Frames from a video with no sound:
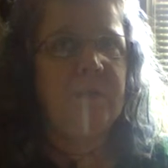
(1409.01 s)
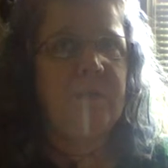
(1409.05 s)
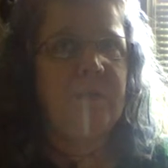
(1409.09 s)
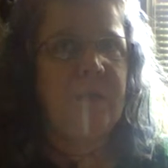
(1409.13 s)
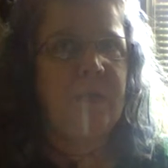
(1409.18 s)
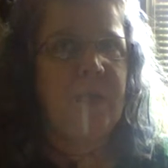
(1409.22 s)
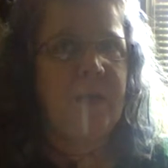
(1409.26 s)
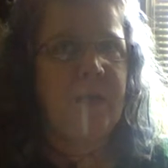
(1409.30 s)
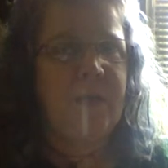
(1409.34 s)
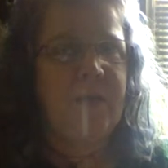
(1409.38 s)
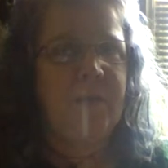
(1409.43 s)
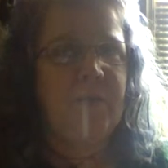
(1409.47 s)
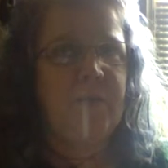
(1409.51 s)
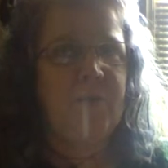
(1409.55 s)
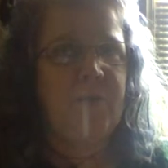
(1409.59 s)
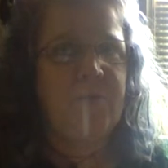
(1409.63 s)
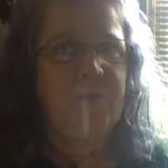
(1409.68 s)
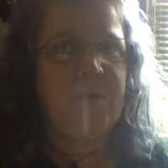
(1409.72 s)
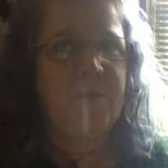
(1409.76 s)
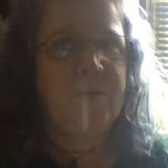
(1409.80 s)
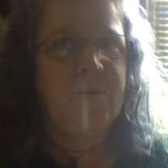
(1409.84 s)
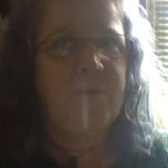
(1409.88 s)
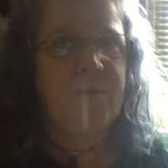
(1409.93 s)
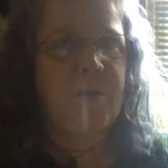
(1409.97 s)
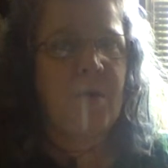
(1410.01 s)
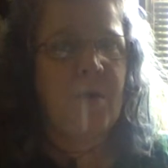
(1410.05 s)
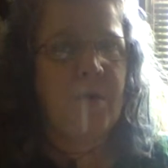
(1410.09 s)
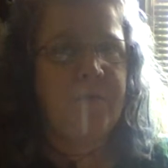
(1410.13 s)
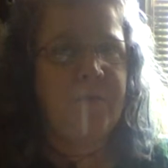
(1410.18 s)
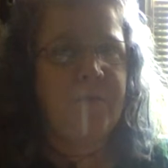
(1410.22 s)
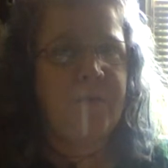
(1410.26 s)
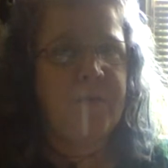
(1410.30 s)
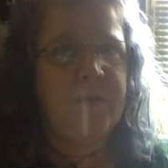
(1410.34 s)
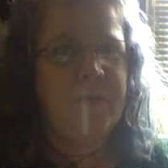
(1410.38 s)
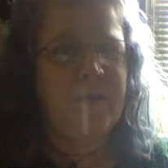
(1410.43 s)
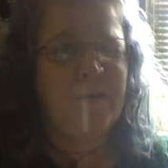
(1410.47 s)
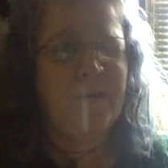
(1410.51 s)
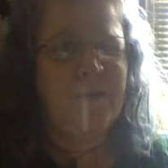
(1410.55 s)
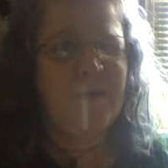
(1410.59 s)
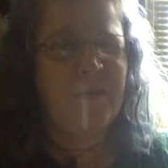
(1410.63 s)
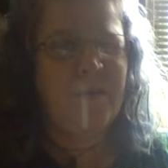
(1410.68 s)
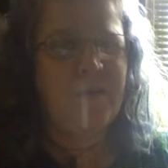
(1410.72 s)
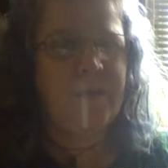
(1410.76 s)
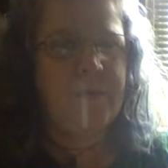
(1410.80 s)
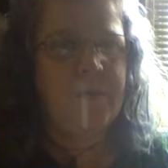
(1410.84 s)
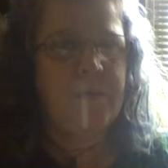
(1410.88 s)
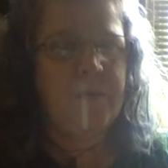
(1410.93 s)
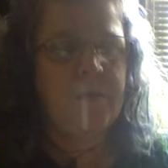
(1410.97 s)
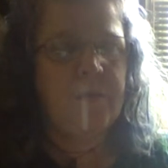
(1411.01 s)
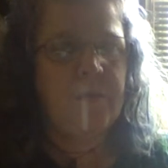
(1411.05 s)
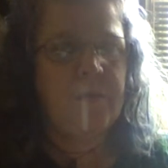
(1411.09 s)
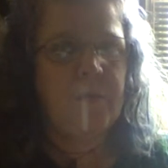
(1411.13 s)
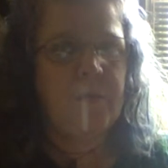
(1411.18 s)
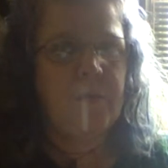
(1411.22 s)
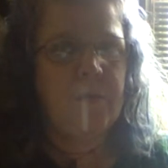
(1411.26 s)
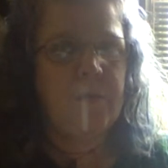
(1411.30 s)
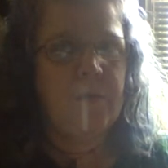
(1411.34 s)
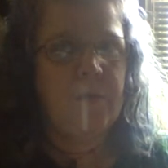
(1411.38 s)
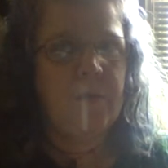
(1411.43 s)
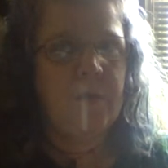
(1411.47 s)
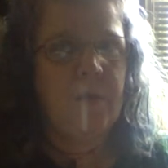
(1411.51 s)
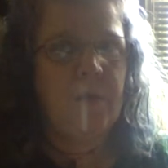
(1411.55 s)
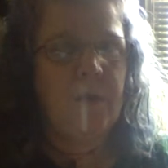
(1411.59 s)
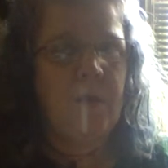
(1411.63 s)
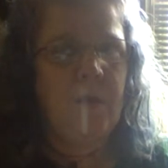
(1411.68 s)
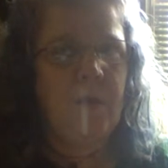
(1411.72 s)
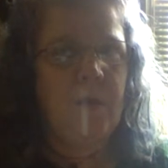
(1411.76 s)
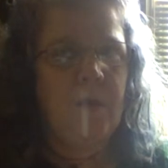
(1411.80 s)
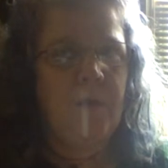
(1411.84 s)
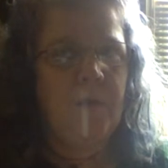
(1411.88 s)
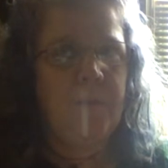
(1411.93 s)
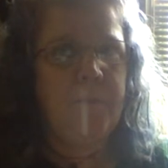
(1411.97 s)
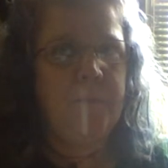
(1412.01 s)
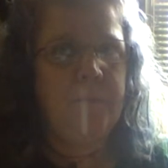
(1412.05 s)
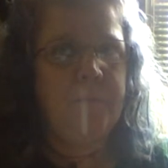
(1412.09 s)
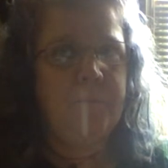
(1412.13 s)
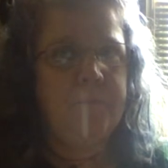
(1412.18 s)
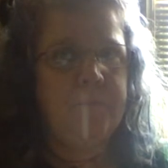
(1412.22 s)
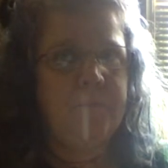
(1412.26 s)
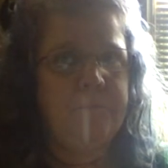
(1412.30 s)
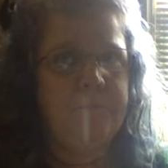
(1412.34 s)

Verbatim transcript: that I can use as an office um,